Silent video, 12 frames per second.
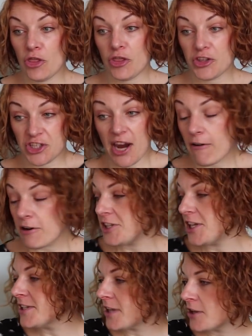the
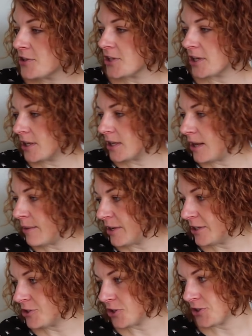charity is under, let
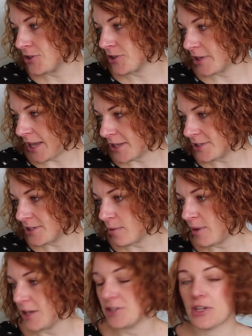me just get it
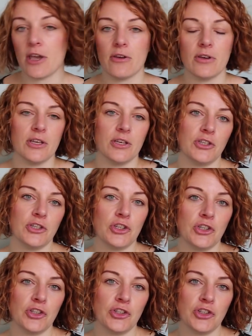up here. So
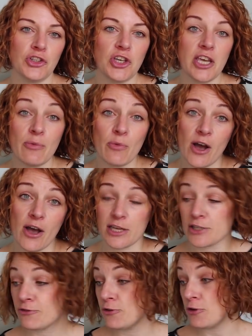she
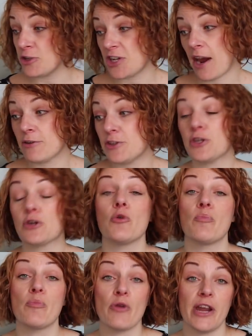works for a charity
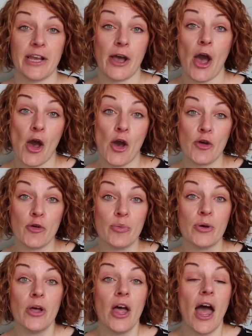called Bring Hope,
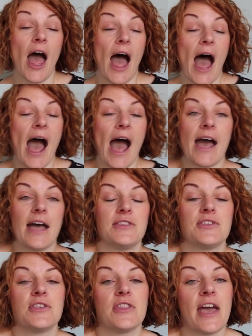
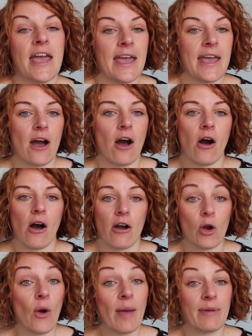and they
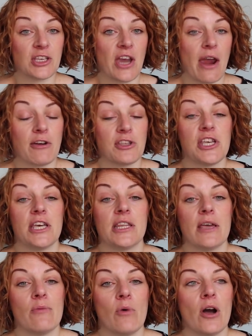are quite a big charity, and
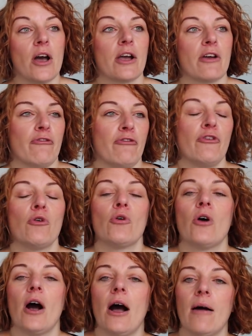they work
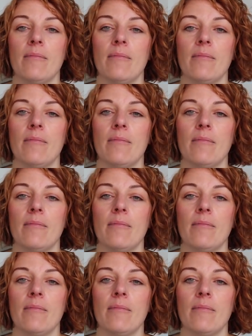for